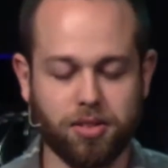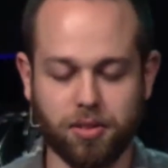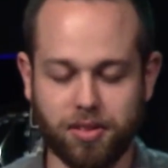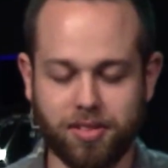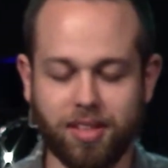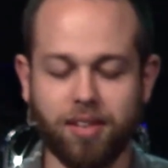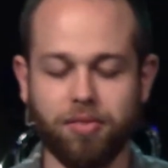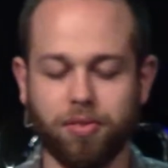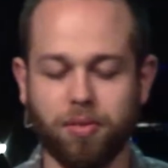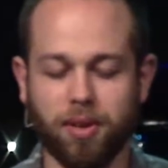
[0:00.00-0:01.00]
to
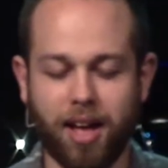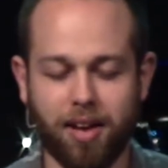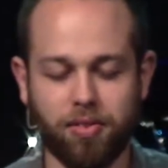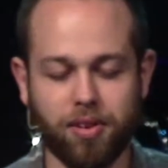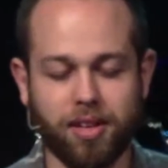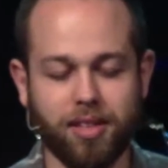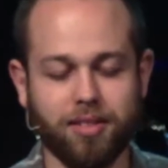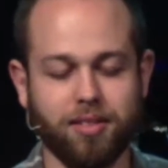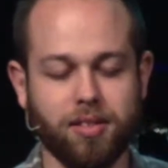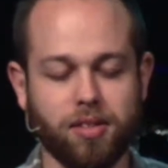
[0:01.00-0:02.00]
receive whatever it
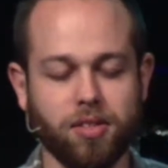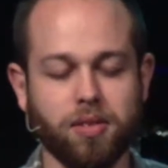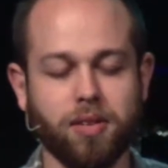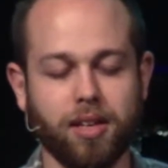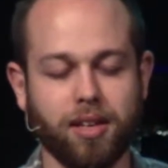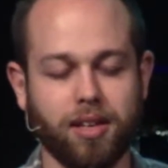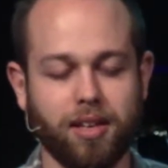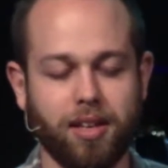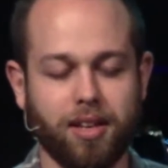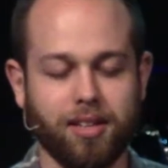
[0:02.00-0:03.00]
is that you're doing,
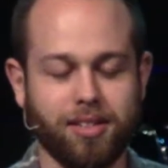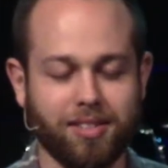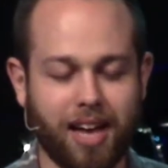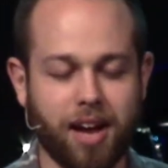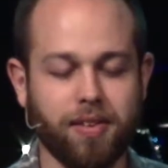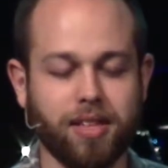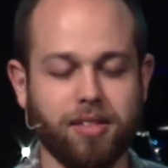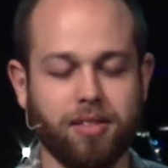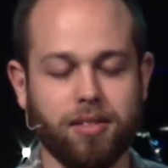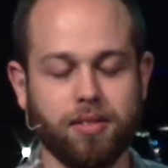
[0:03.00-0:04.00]

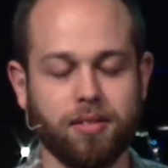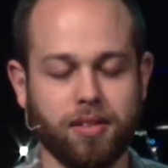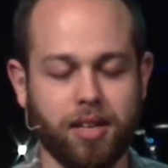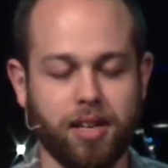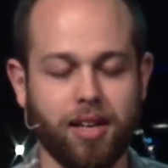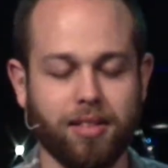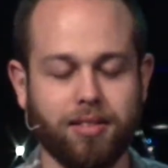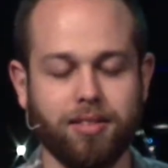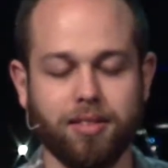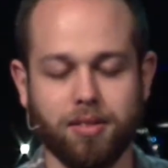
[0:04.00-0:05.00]
desiring to do in
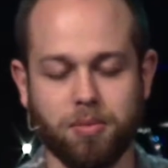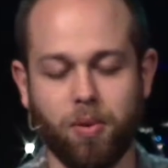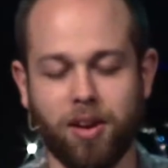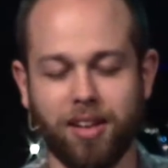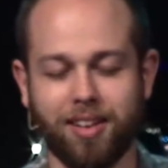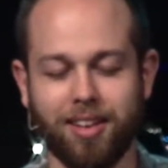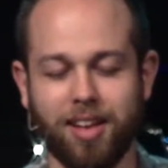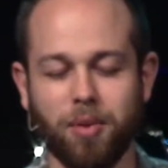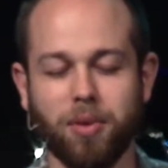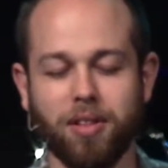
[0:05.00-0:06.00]
us this morning.
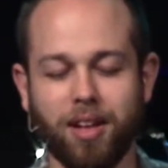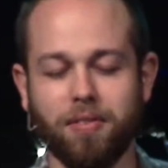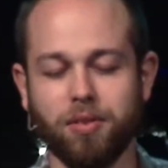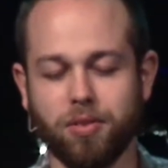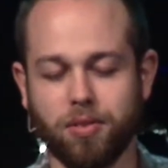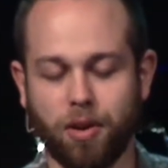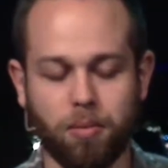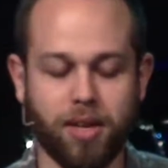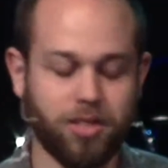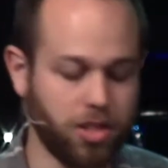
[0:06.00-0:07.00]
We love you
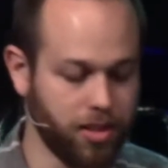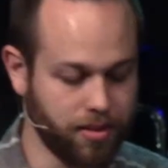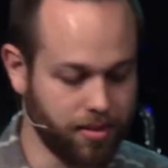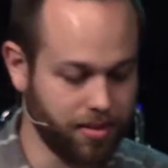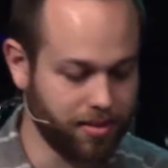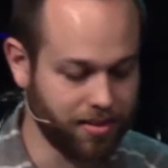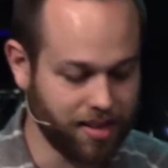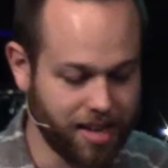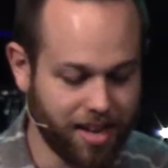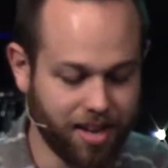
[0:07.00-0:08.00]
so much,
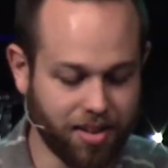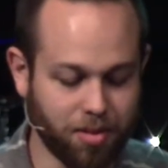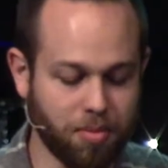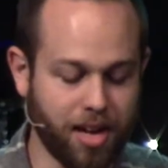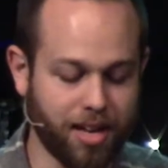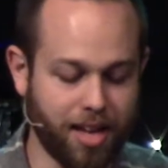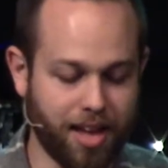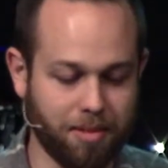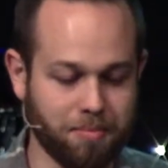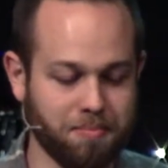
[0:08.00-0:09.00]
Jesus, in your mighty
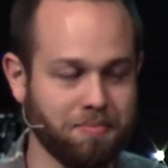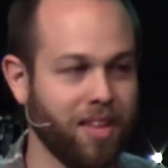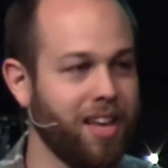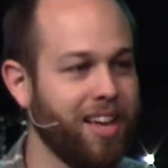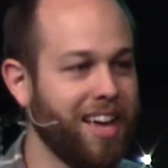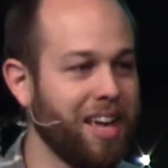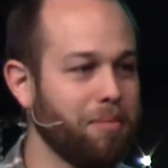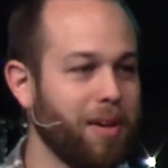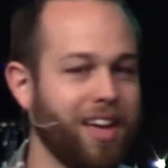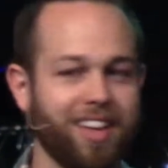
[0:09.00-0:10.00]
name.
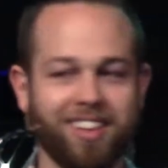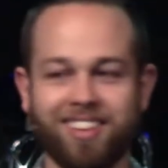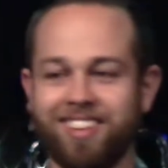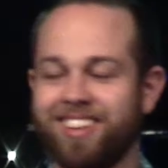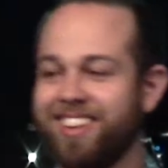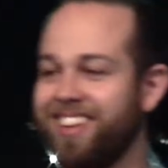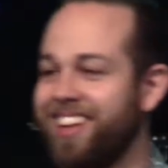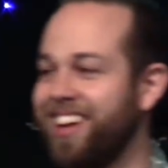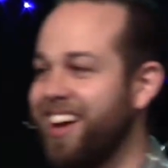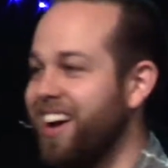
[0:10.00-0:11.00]
Amen. Amen.
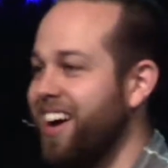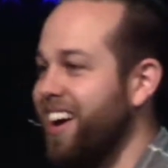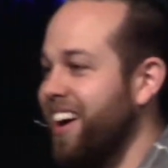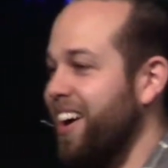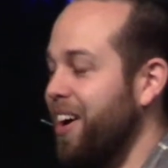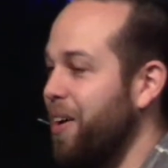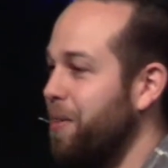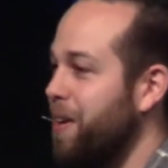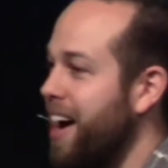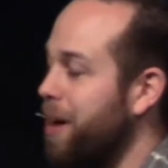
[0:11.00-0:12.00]

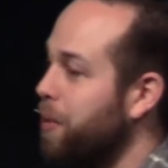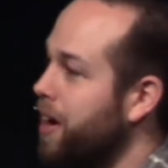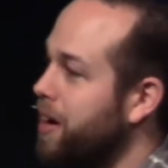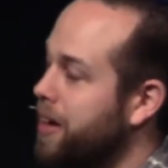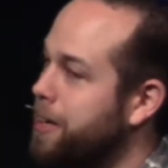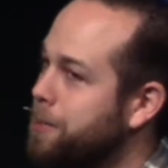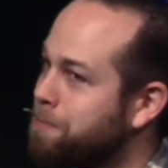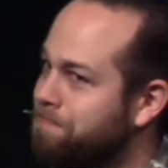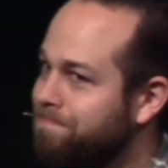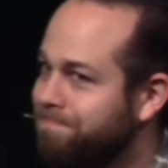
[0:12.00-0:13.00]
All right, well,
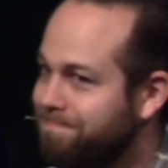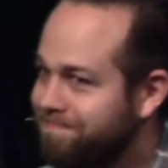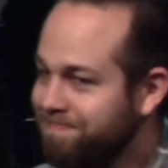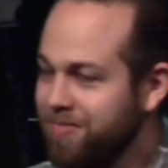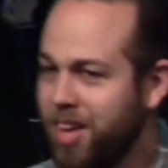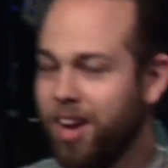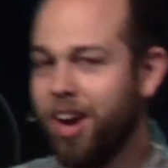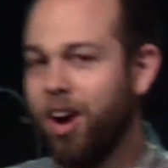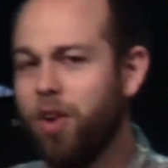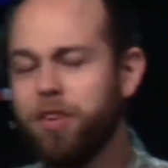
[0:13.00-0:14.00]

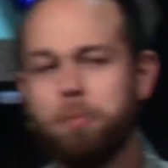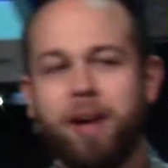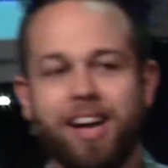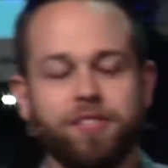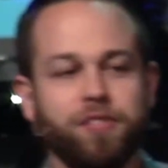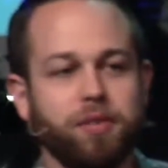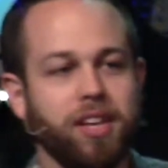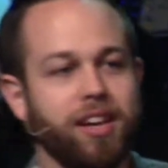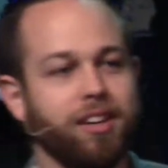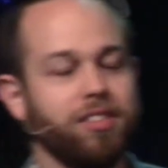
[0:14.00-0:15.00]
over the past few
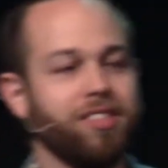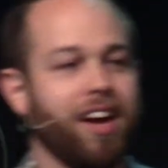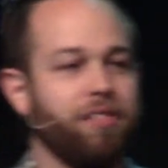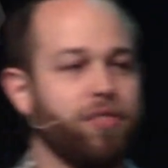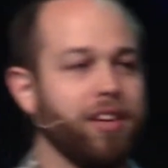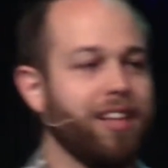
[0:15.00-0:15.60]
years, I've